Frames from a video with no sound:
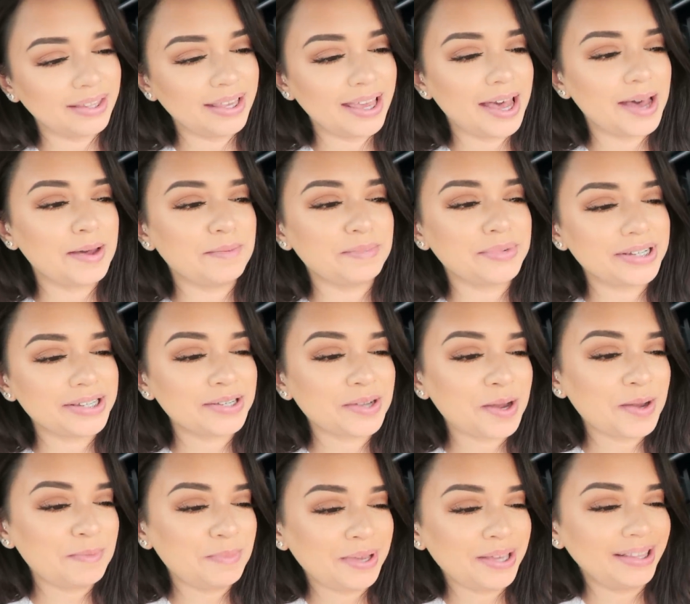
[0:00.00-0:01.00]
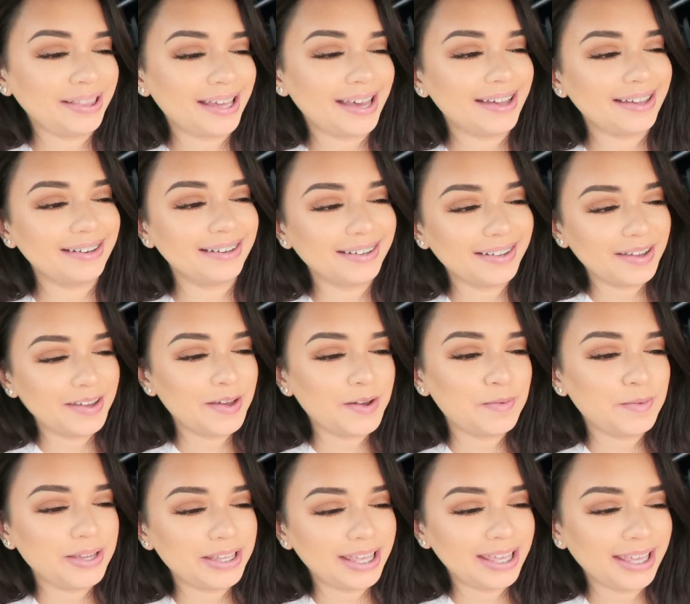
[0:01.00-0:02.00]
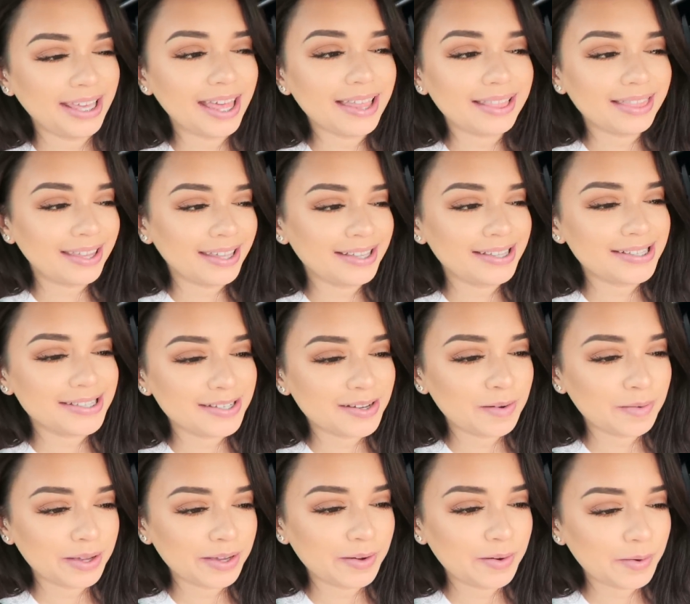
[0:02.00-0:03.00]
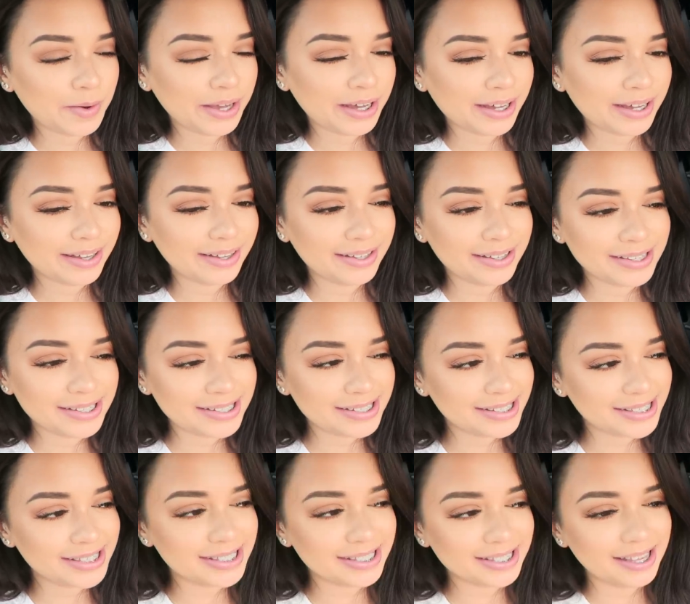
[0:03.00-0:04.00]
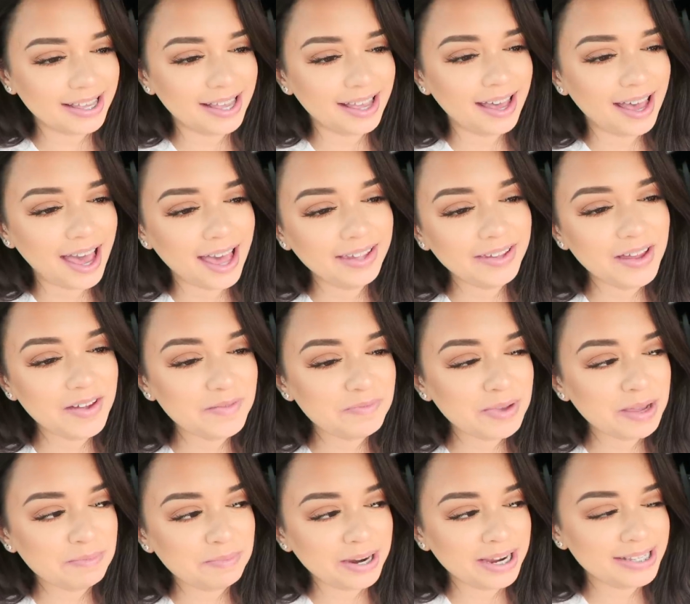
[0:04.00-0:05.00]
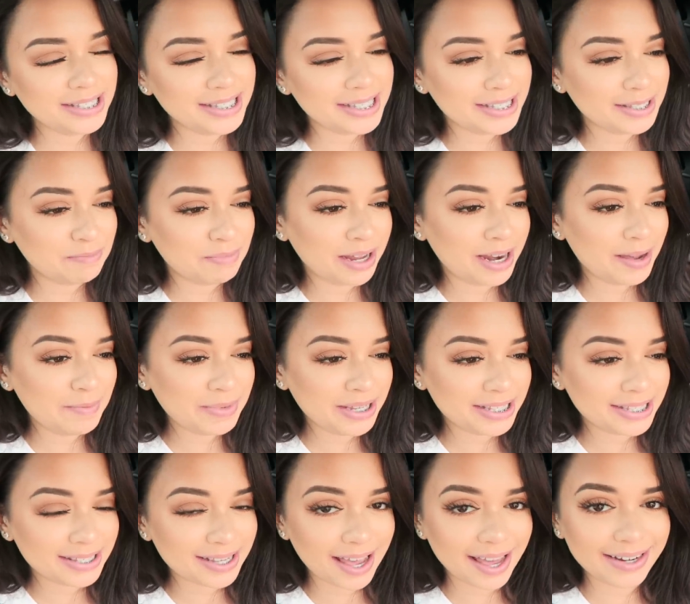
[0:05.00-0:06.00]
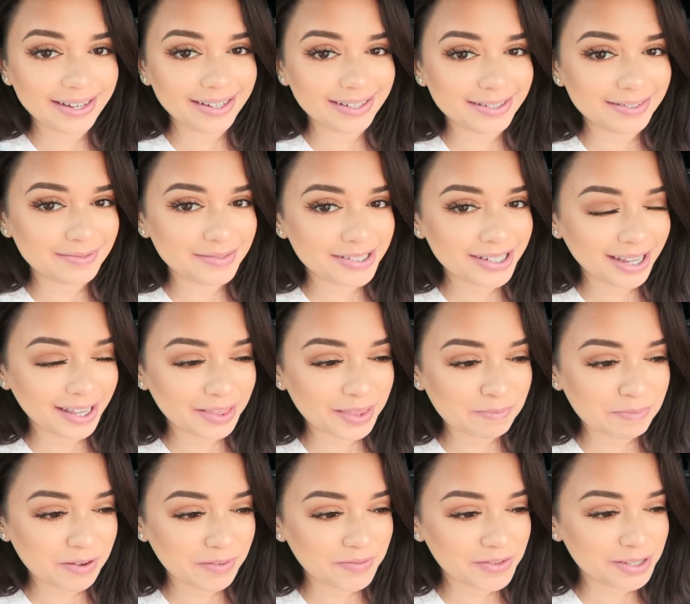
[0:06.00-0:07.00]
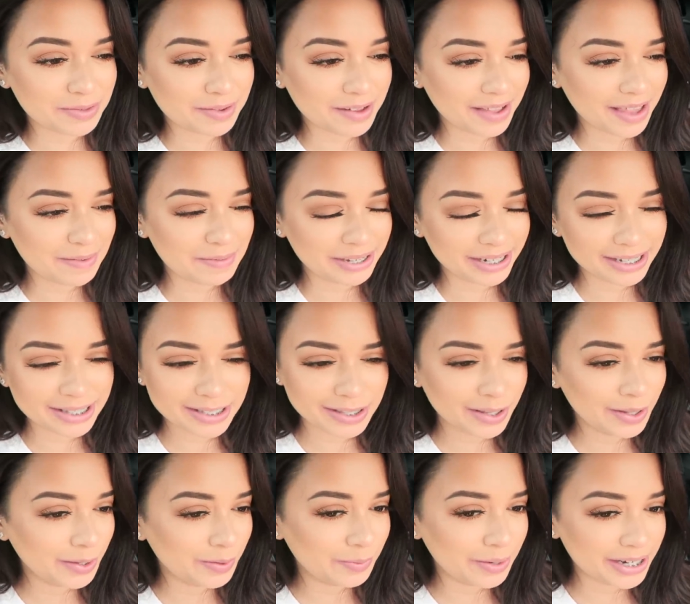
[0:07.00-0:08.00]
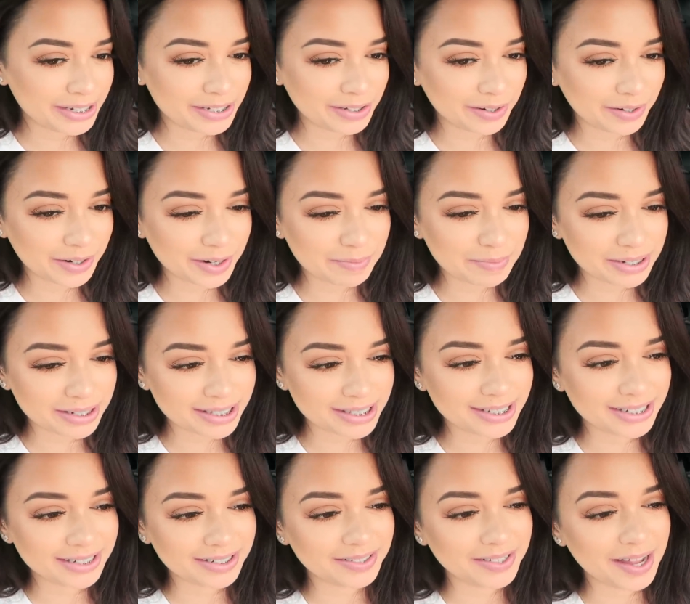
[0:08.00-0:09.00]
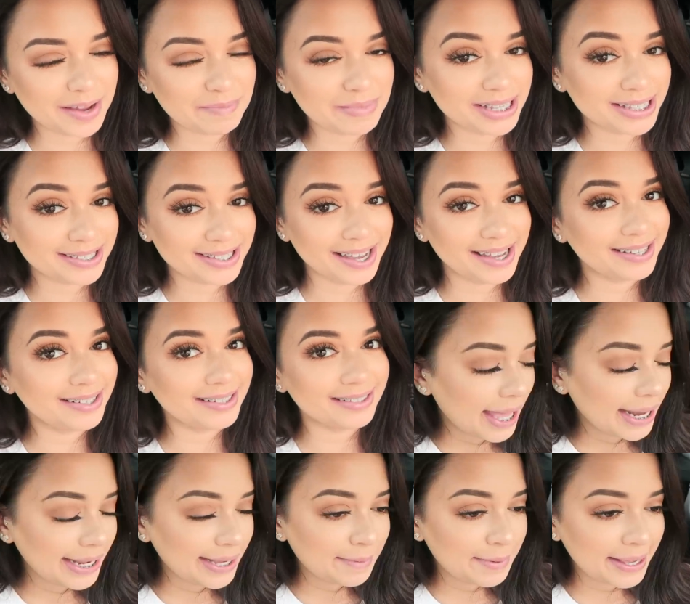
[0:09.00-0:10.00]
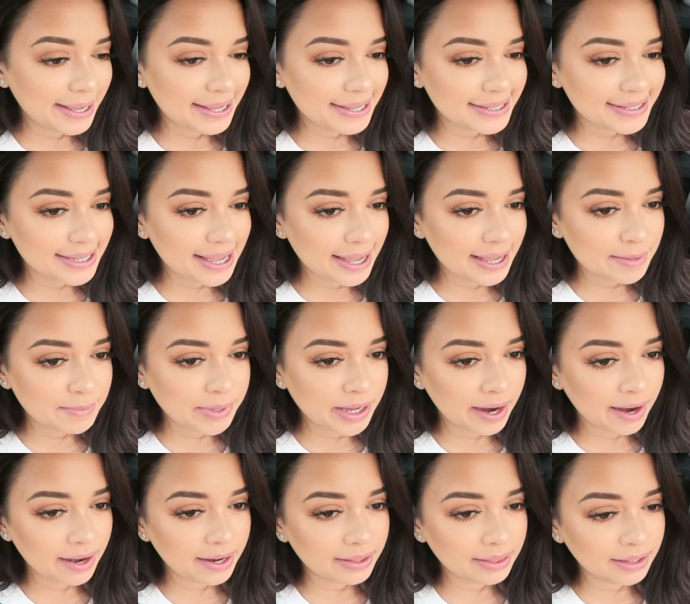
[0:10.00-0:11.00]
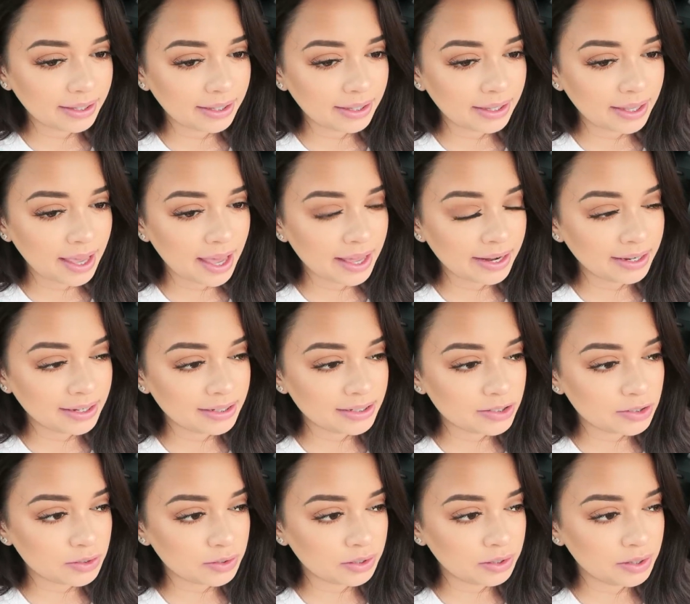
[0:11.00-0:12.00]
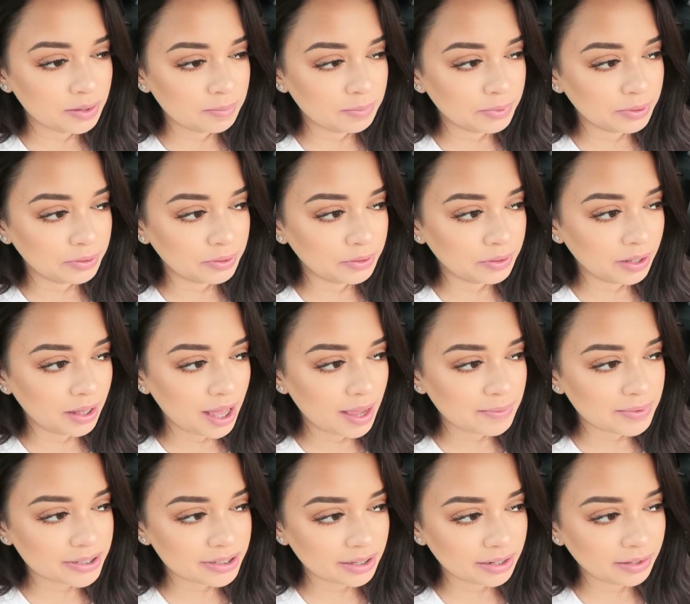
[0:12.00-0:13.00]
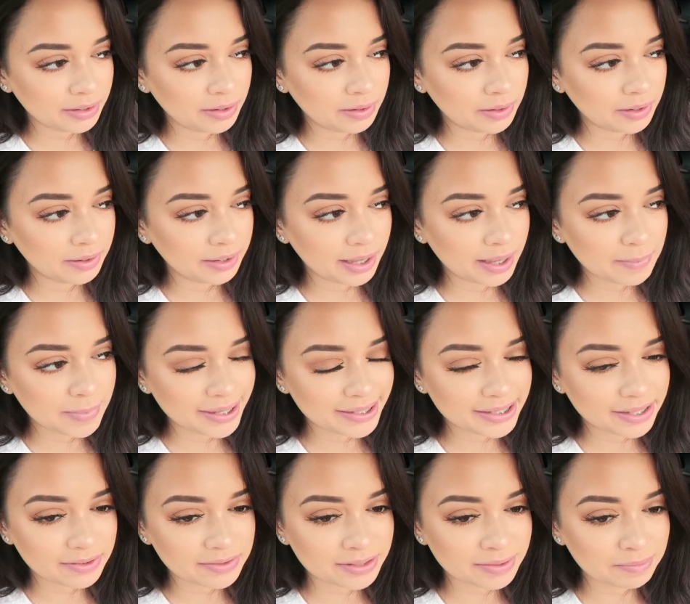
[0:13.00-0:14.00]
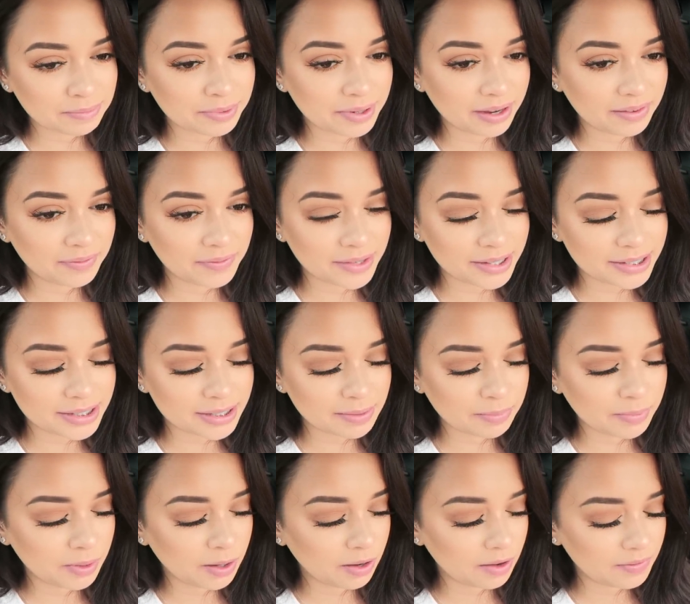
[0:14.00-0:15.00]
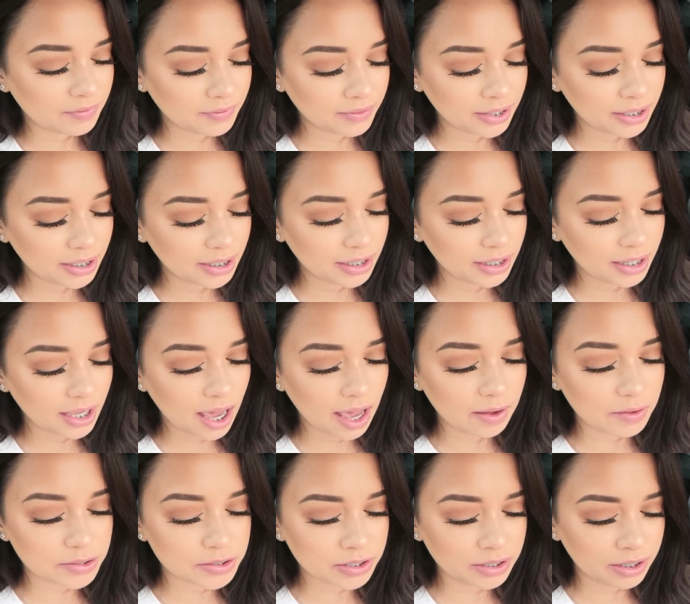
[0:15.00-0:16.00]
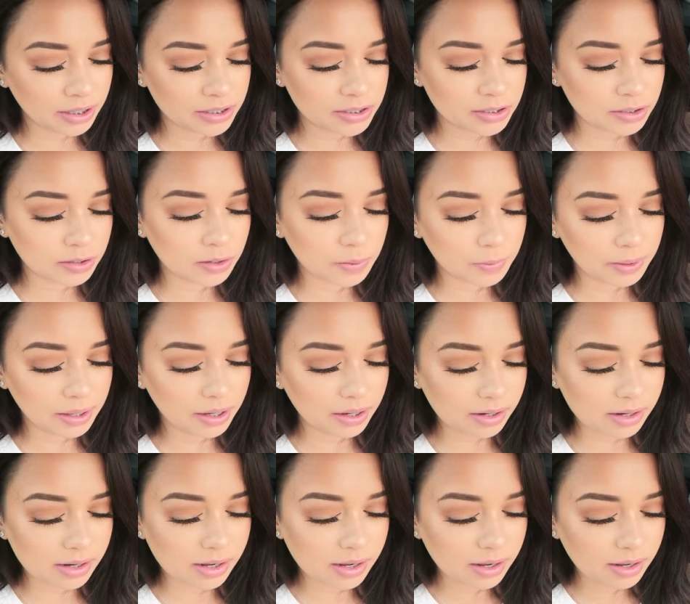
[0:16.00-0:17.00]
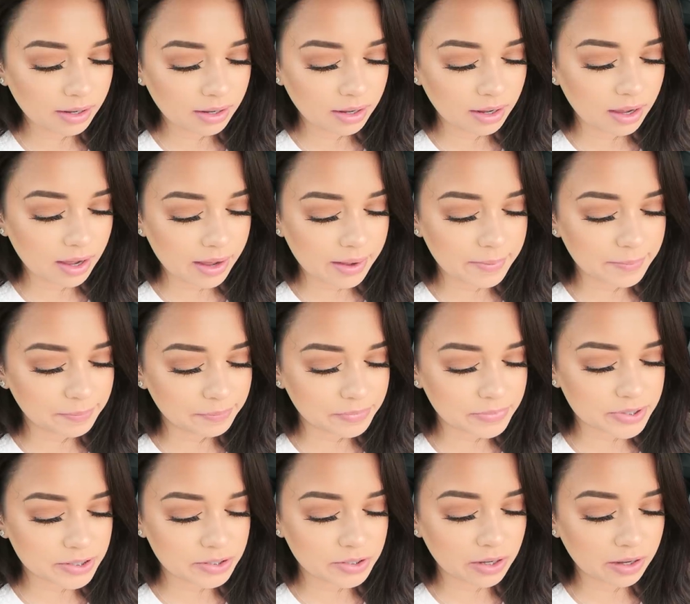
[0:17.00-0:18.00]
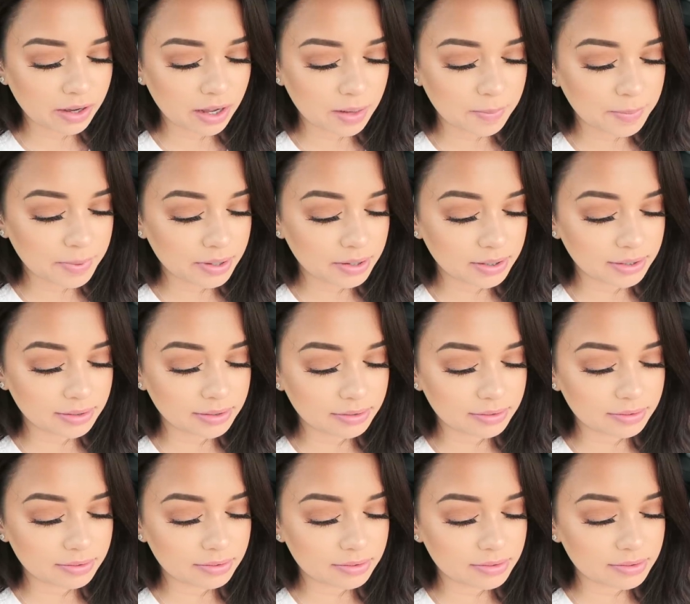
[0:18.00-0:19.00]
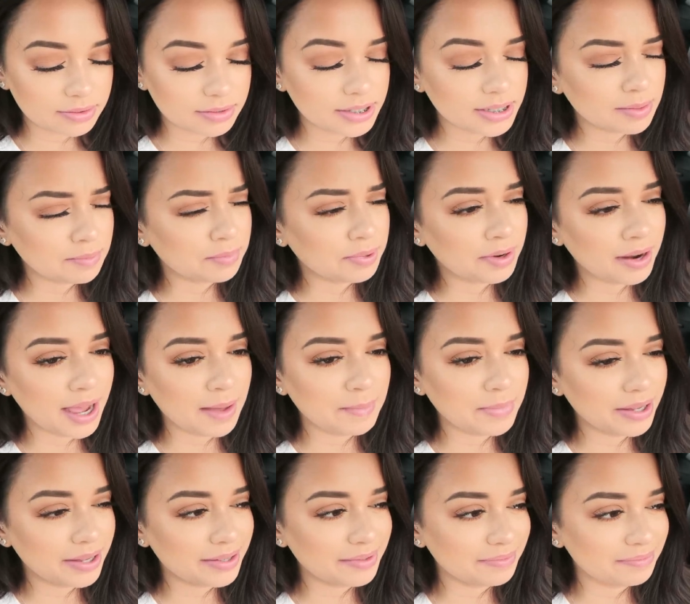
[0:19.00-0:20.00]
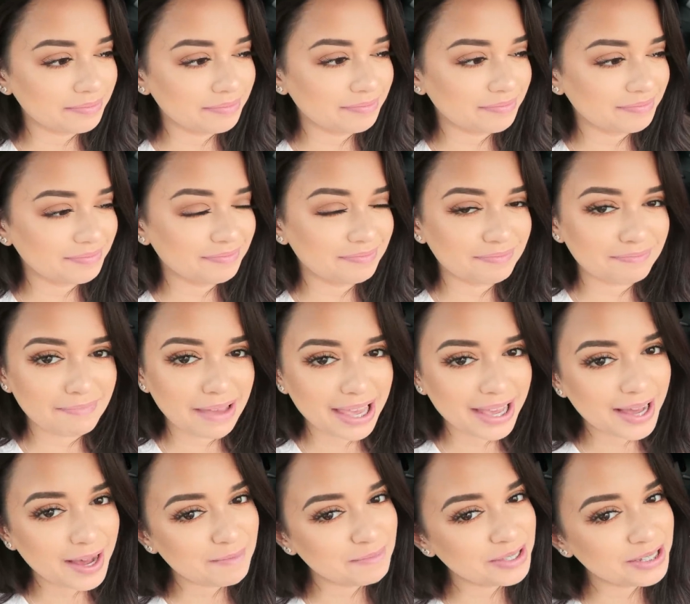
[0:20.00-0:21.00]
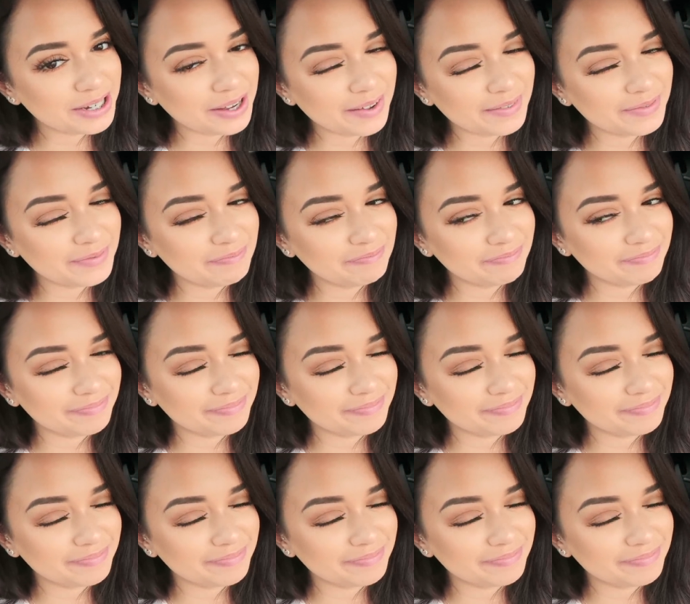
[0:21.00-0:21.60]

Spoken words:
yeah, I'm just hoping that we can get things going quicker because I love my braces, but I'm excited to get them off as well. I mean, it's a long way to go, but still, I'm excited. Anyways, I am currently heading to the mall. I'm just gonna go and get myself some breakfast, some coffee. I also need to go in, stock up on some primer, makeup stuff.